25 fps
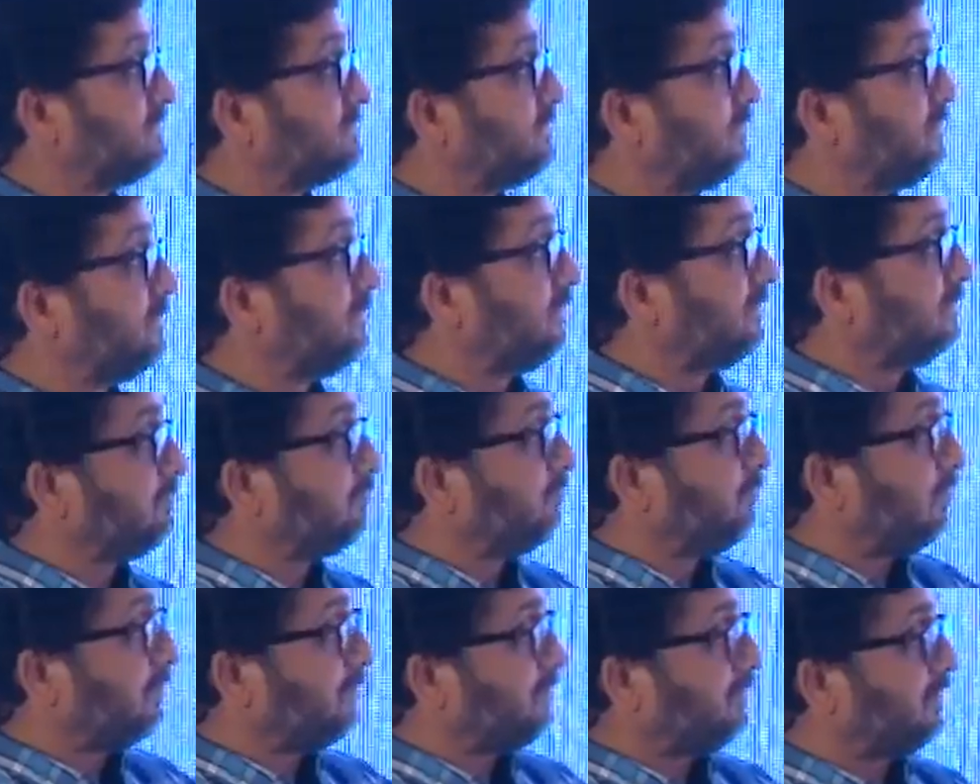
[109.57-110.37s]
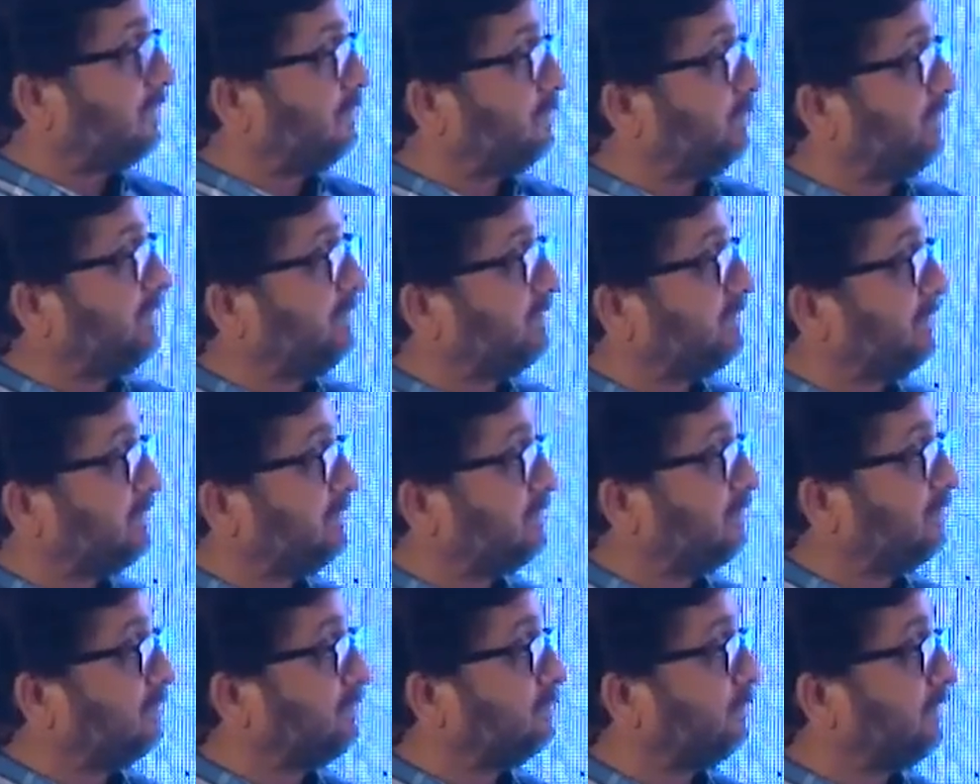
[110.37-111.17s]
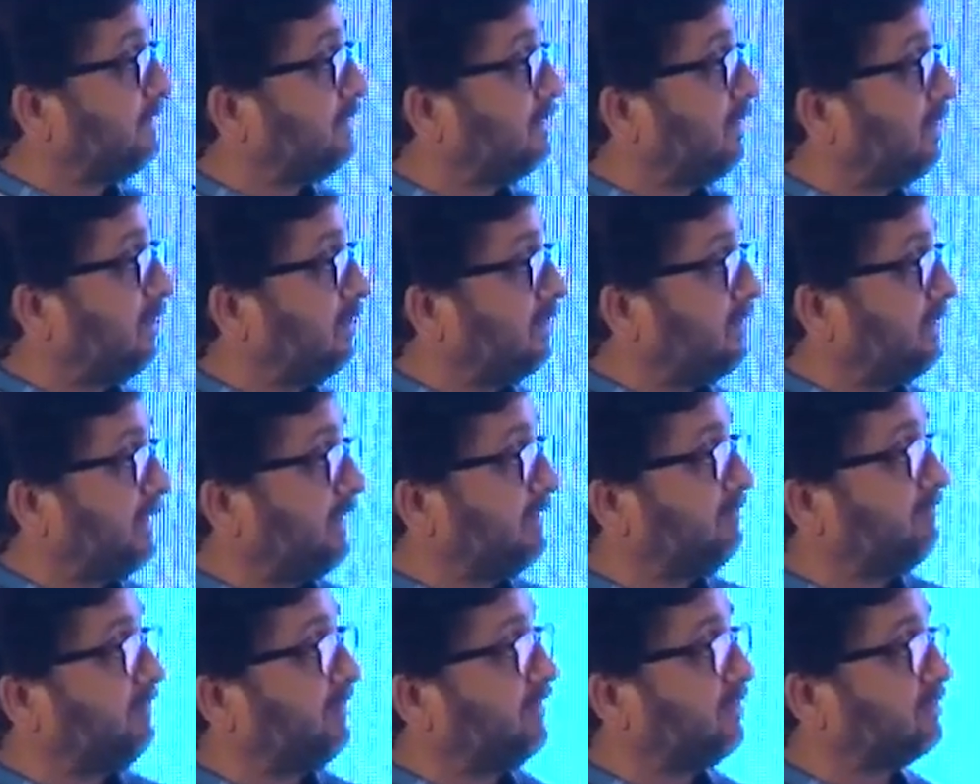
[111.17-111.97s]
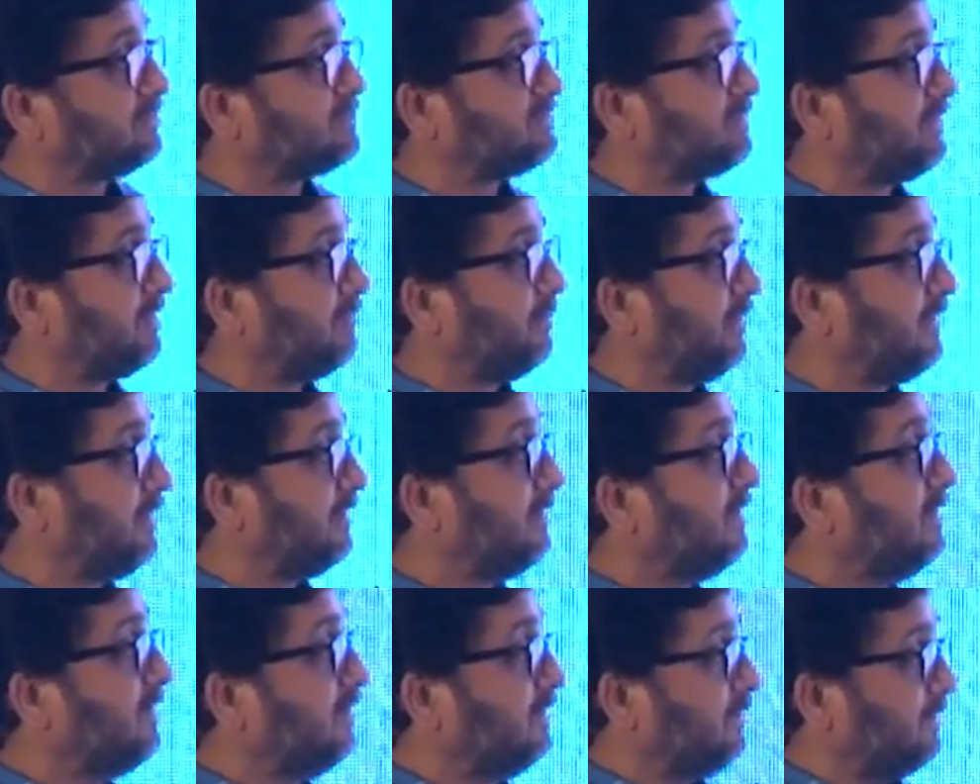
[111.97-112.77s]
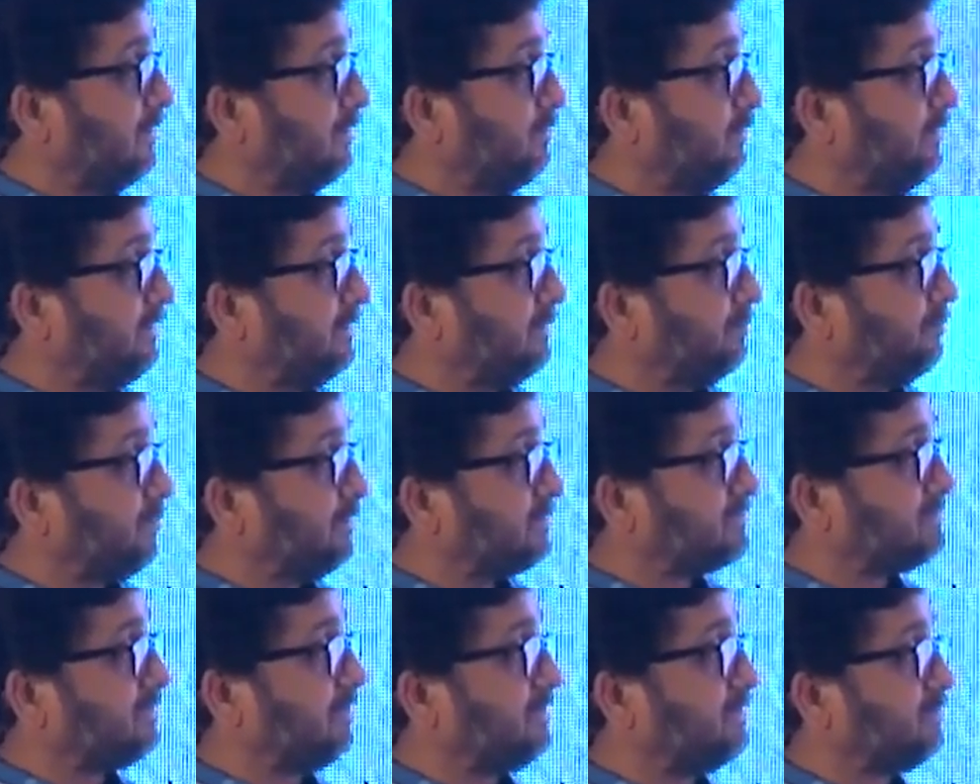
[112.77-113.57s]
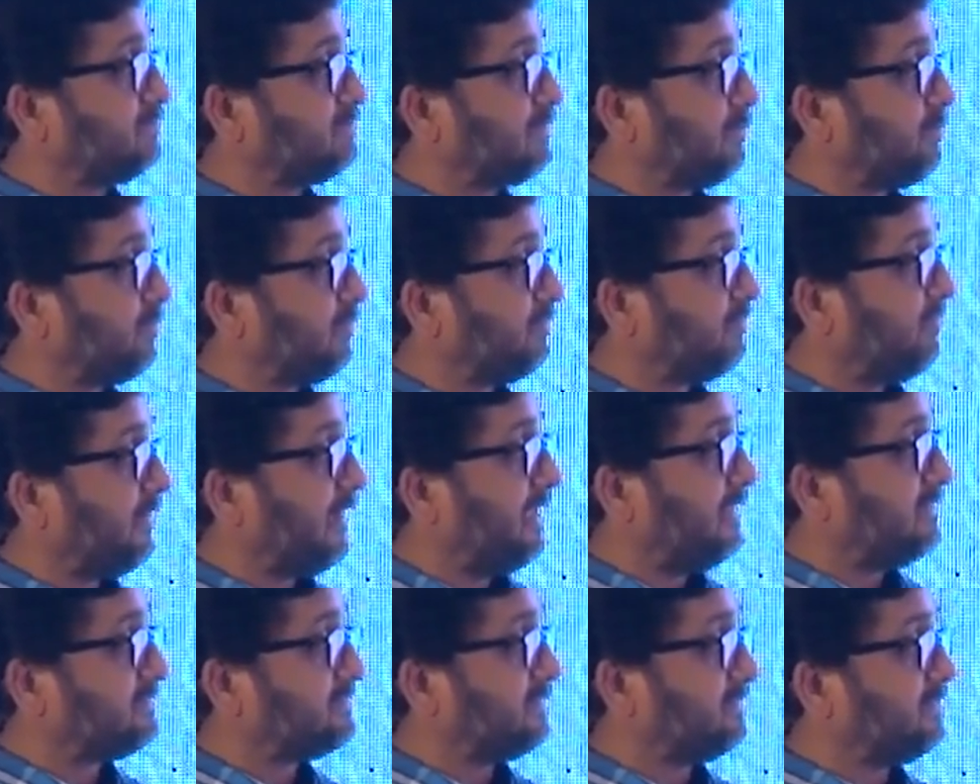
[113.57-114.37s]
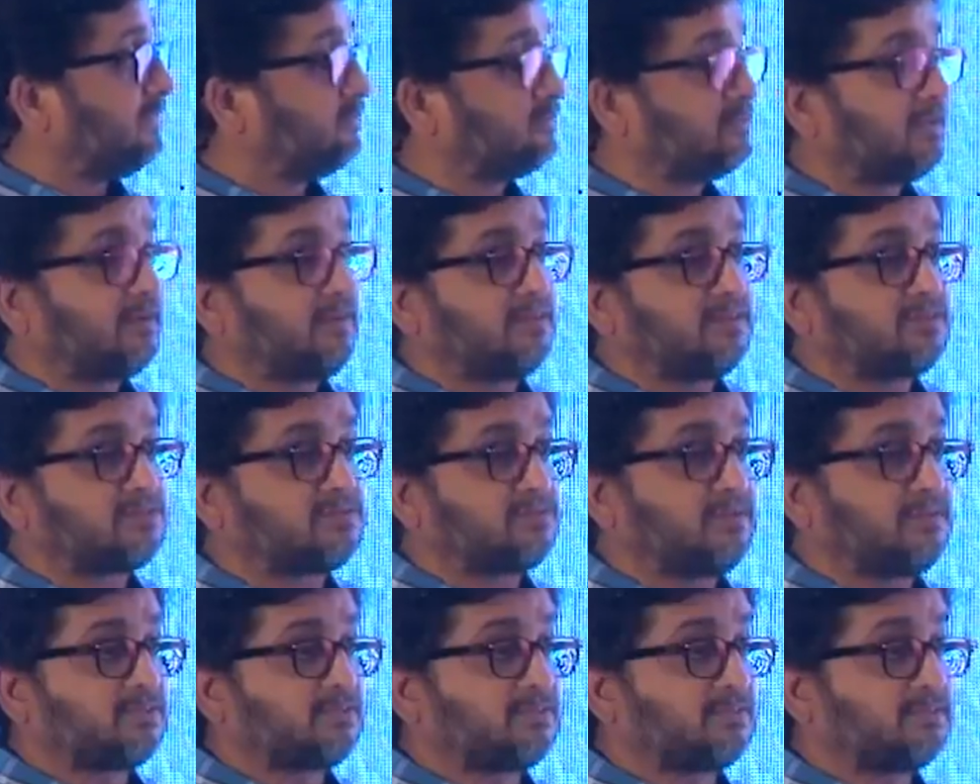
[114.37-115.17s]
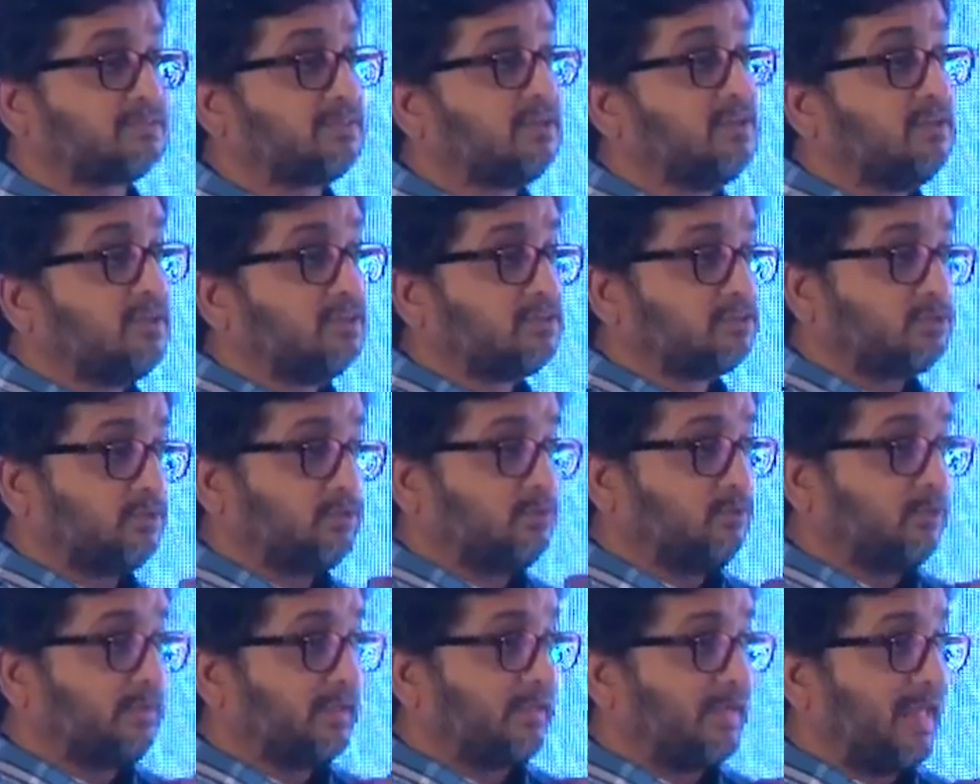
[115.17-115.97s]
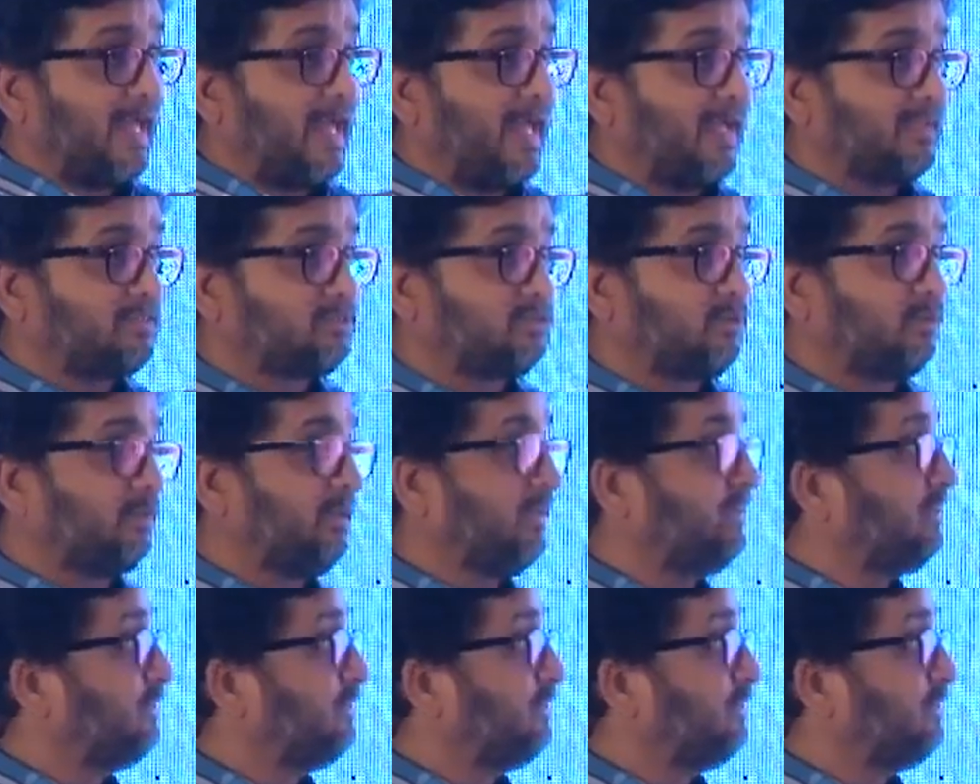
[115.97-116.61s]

So what you are doing, that you are doing your online video streaming, you are doing the personal user profiles and user registrations. So you can actually